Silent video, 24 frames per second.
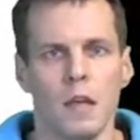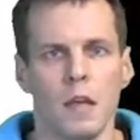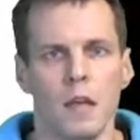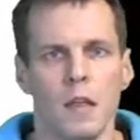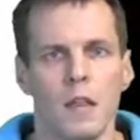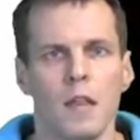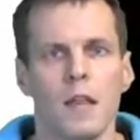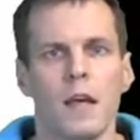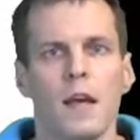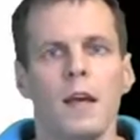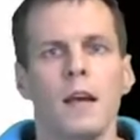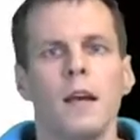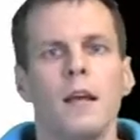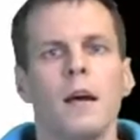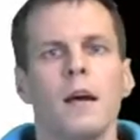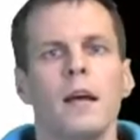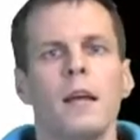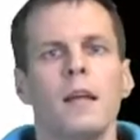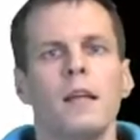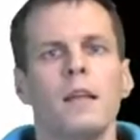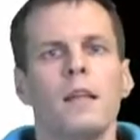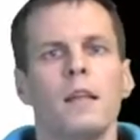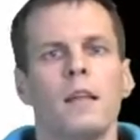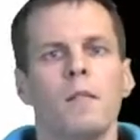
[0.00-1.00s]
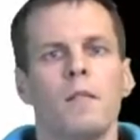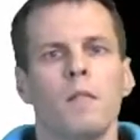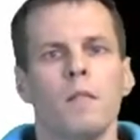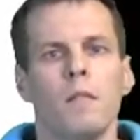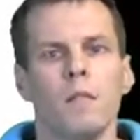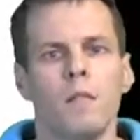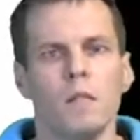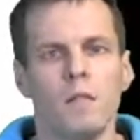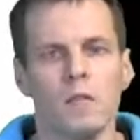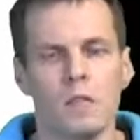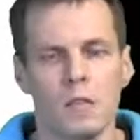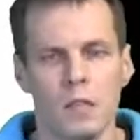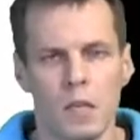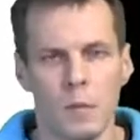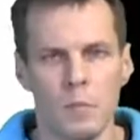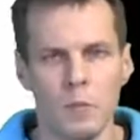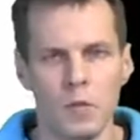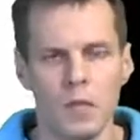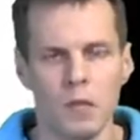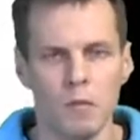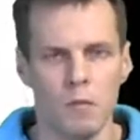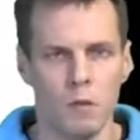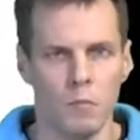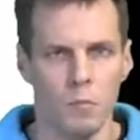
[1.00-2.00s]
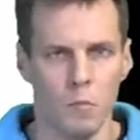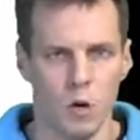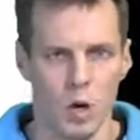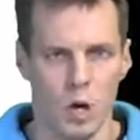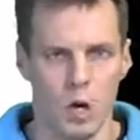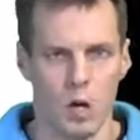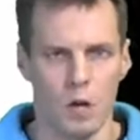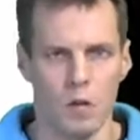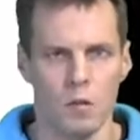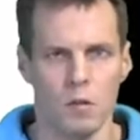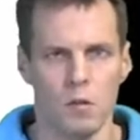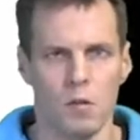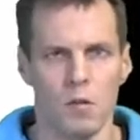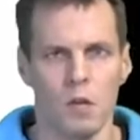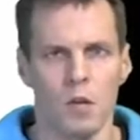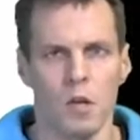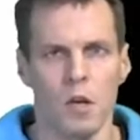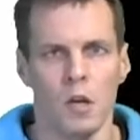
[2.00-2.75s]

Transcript: Then in the subsequent models,